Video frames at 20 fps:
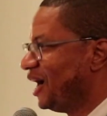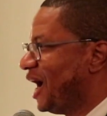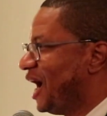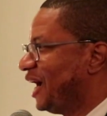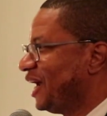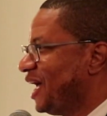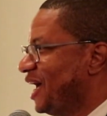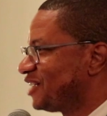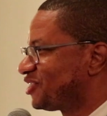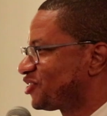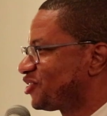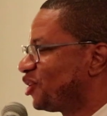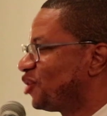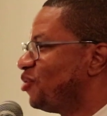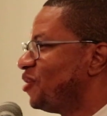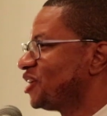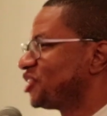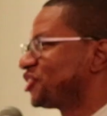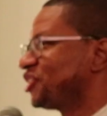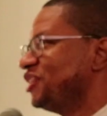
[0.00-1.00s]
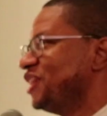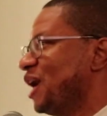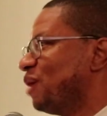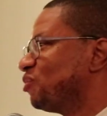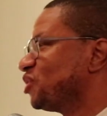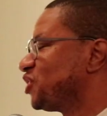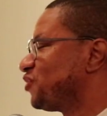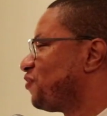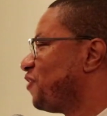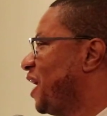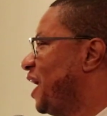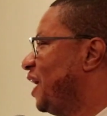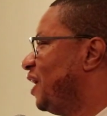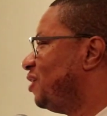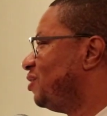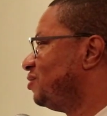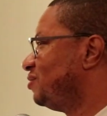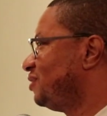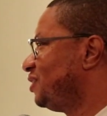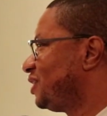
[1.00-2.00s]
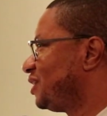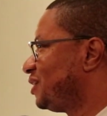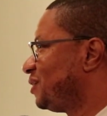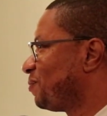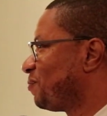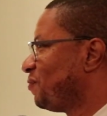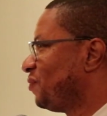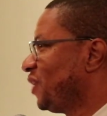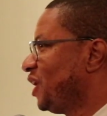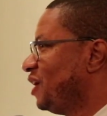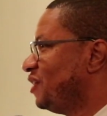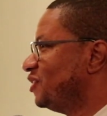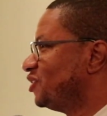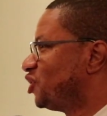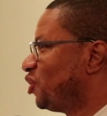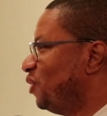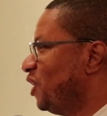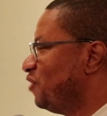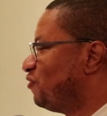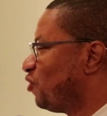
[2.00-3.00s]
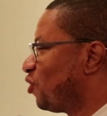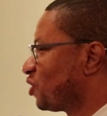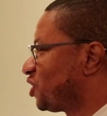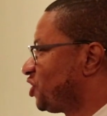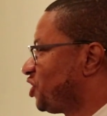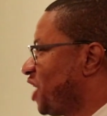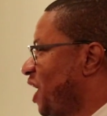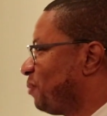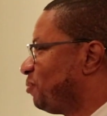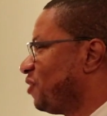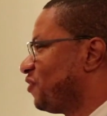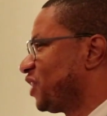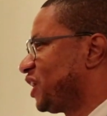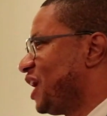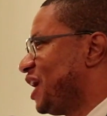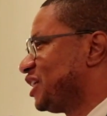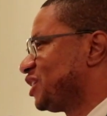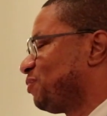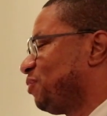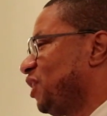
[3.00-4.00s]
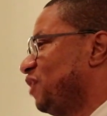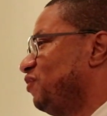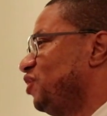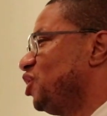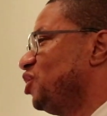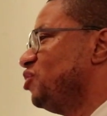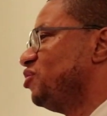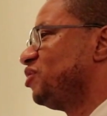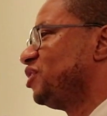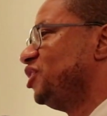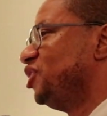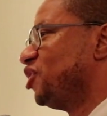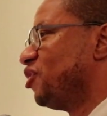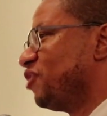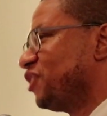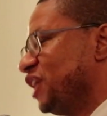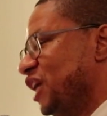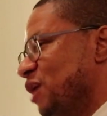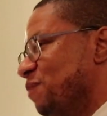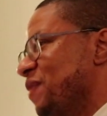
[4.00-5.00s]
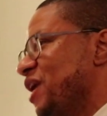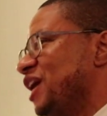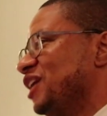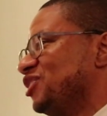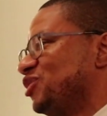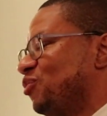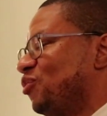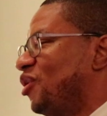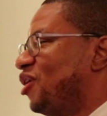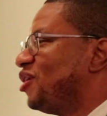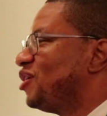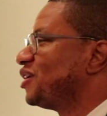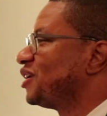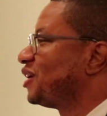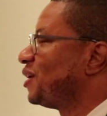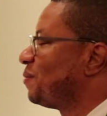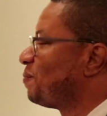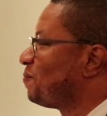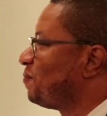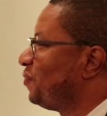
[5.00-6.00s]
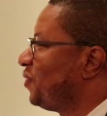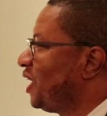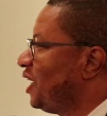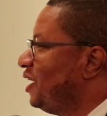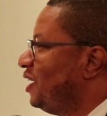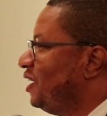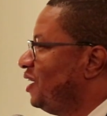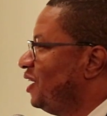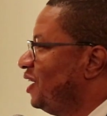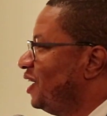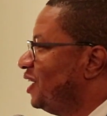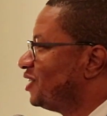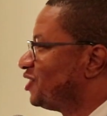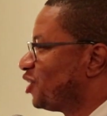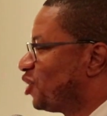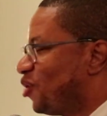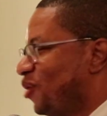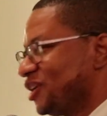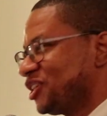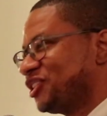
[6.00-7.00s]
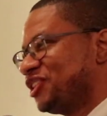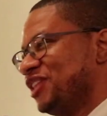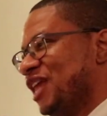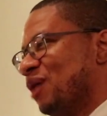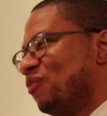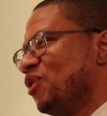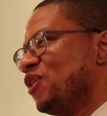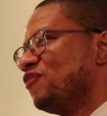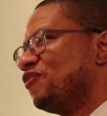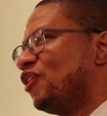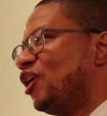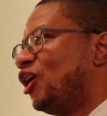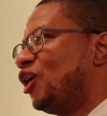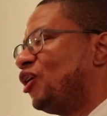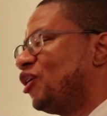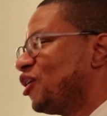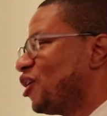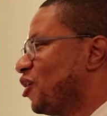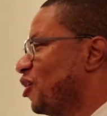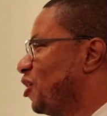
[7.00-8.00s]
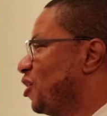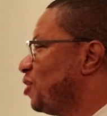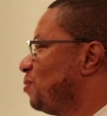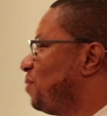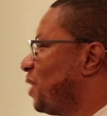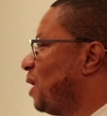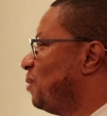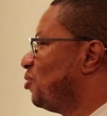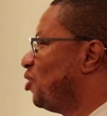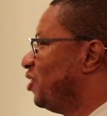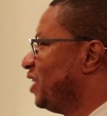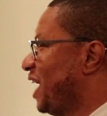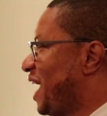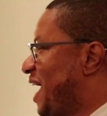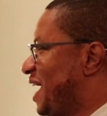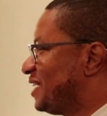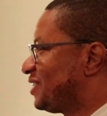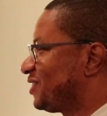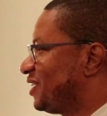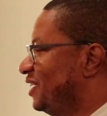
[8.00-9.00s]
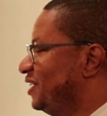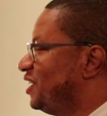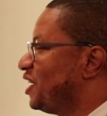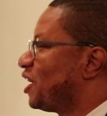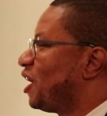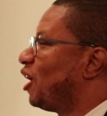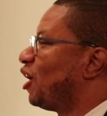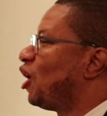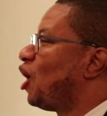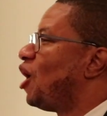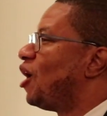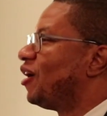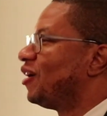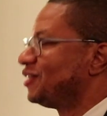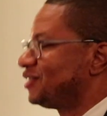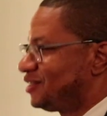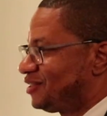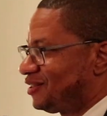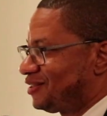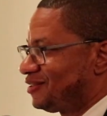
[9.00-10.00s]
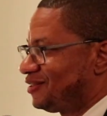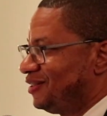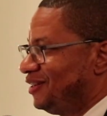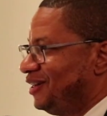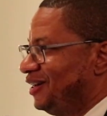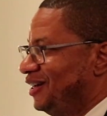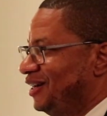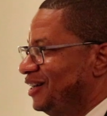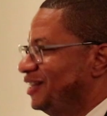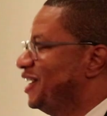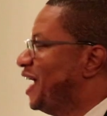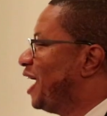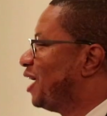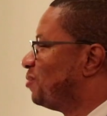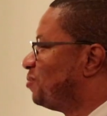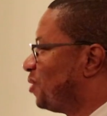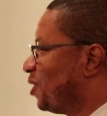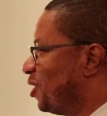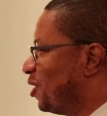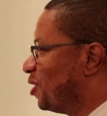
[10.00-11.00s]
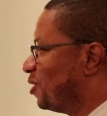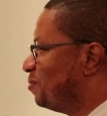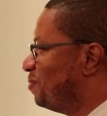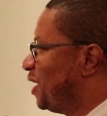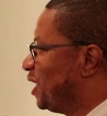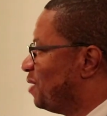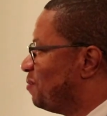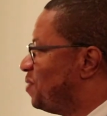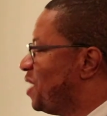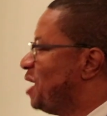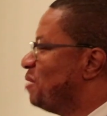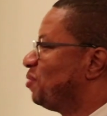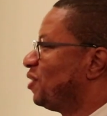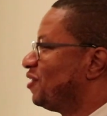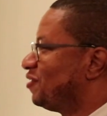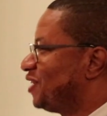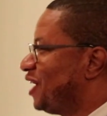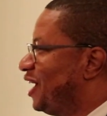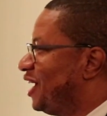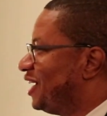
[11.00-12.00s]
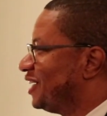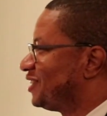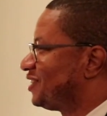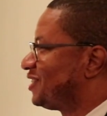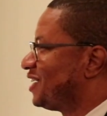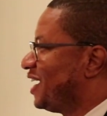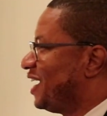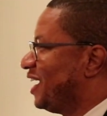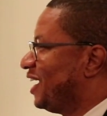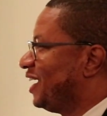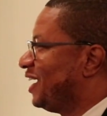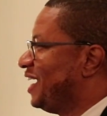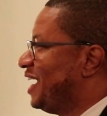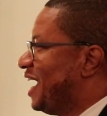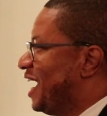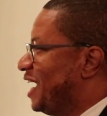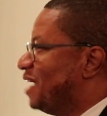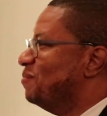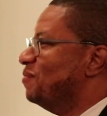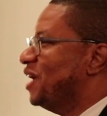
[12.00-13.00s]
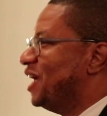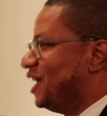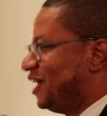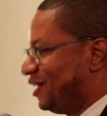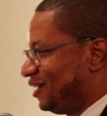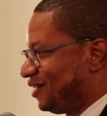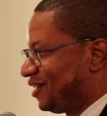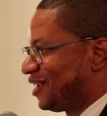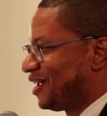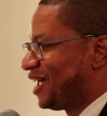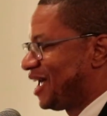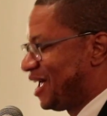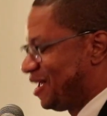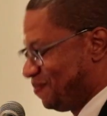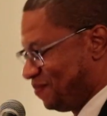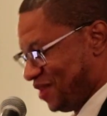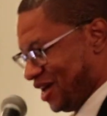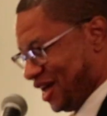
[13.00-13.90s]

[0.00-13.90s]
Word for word: I asked the question that was found in the 24th chapter of the Gospel of Luke during the Emmaus walk. And it's a question that we've all heard, but I'm going to ask it. Did our hearts not burn? May the people of God say, Amen. Amen.